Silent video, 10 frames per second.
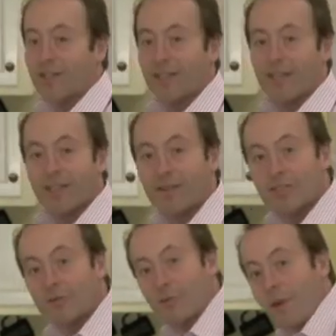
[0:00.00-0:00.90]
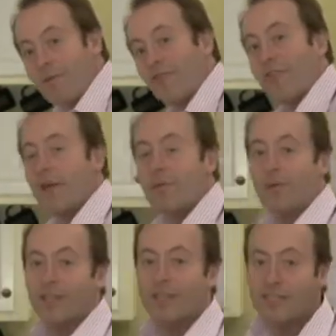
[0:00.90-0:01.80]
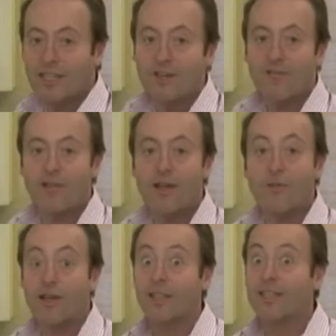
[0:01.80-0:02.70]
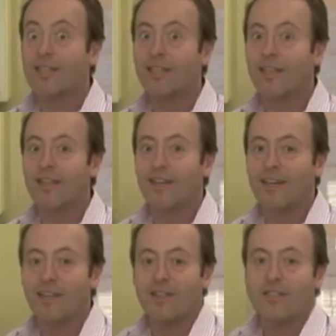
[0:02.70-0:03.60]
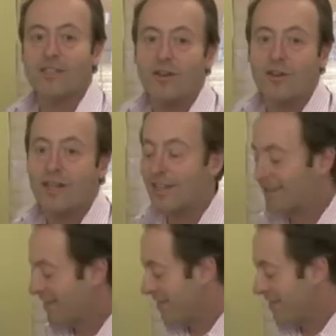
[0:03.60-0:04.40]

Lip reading: and the shrimp flavor and the chicken flavor and the secret ingredient, the chocolate.